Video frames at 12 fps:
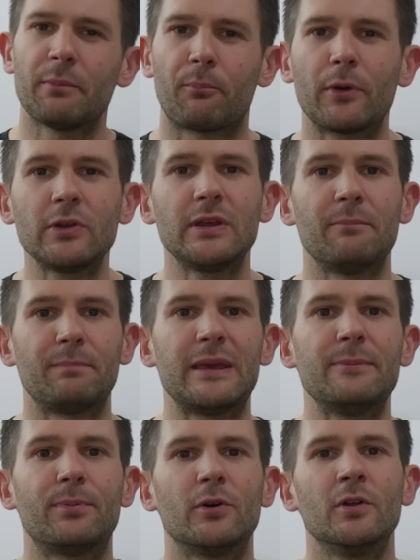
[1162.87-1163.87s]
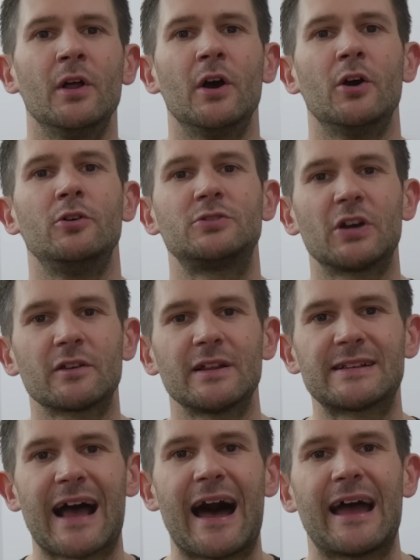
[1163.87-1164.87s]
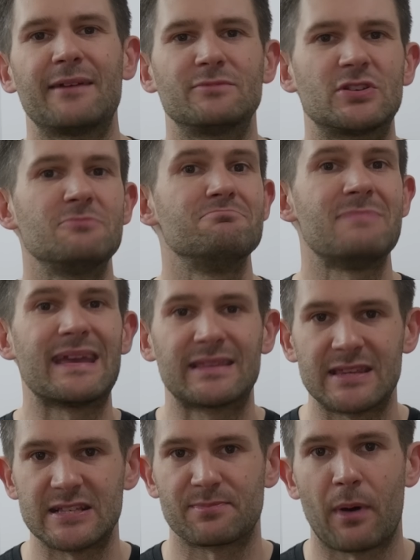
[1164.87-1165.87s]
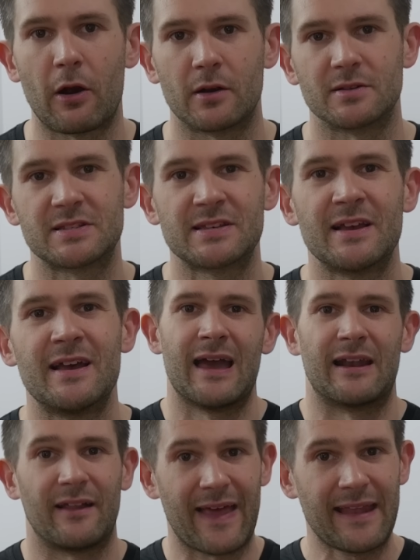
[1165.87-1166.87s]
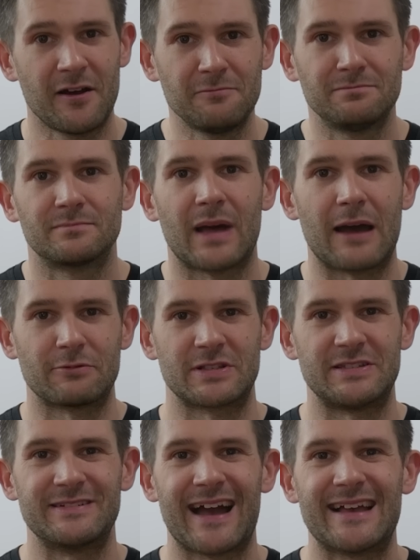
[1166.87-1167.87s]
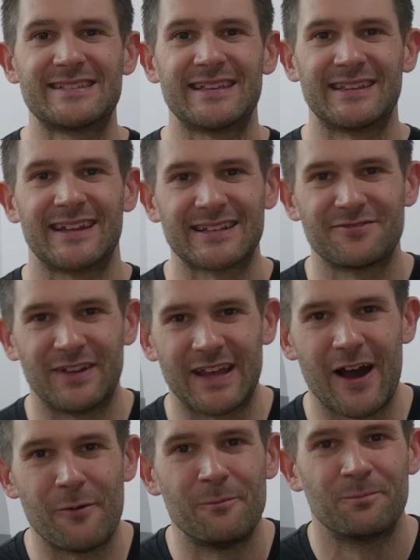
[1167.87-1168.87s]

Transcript: the brilliant people who took the time to make these parts. And on that note, I will see you guys in the next video.